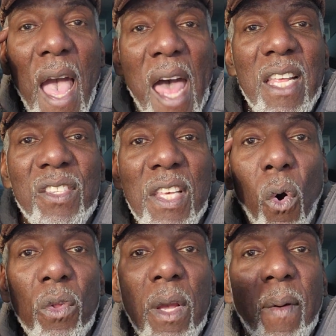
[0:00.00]
And it's the
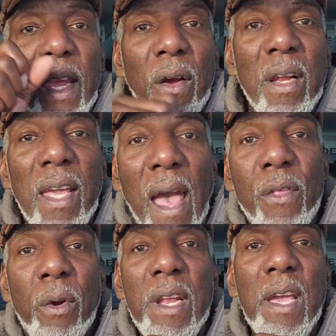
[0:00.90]
only way you're going to
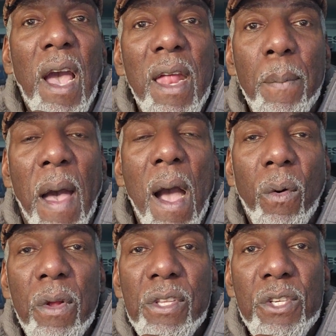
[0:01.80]
gather any kind of
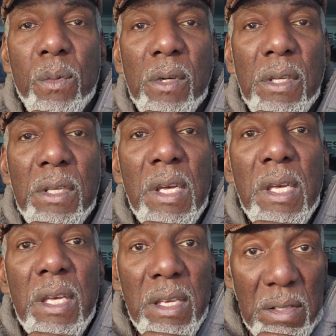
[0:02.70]
power in this world
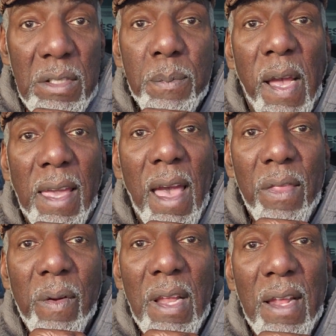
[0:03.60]
is by
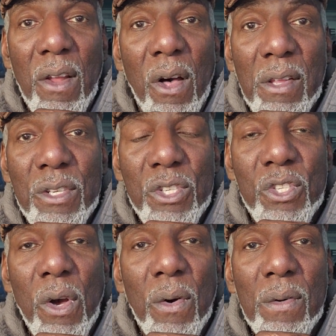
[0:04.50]
gathering that knowledge.
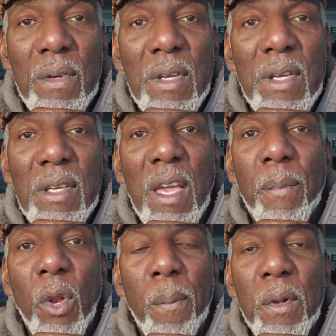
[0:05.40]
So
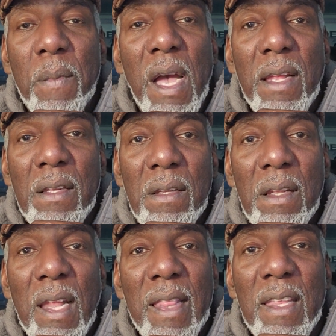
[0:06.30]
keep an open mind.
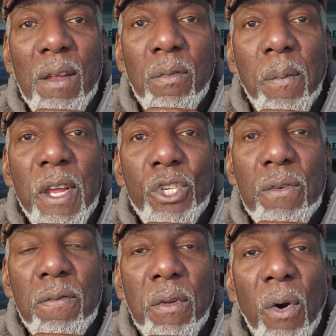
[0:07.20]
Let the
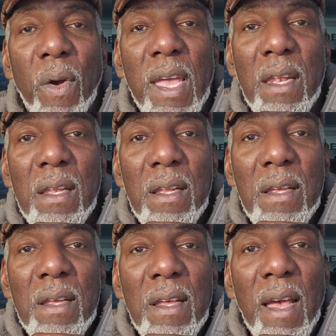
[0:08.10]
information flow in
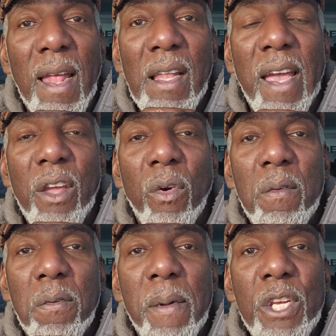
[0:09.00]
and let your
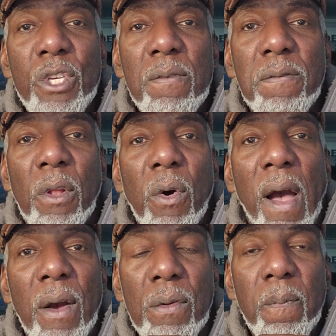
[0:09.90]
information flow
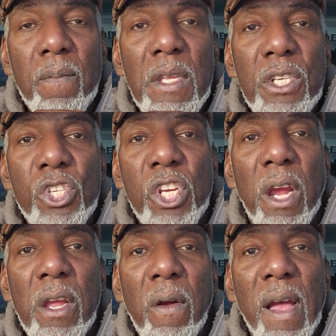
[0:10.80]
out.
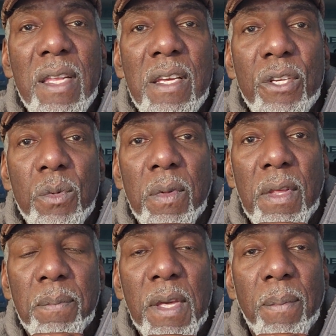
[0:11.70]
Share your ideas with
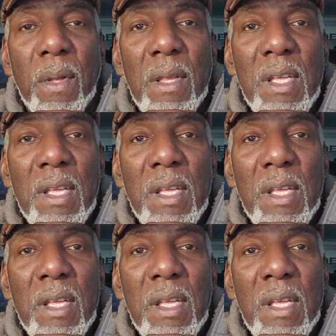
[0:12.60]
it, people.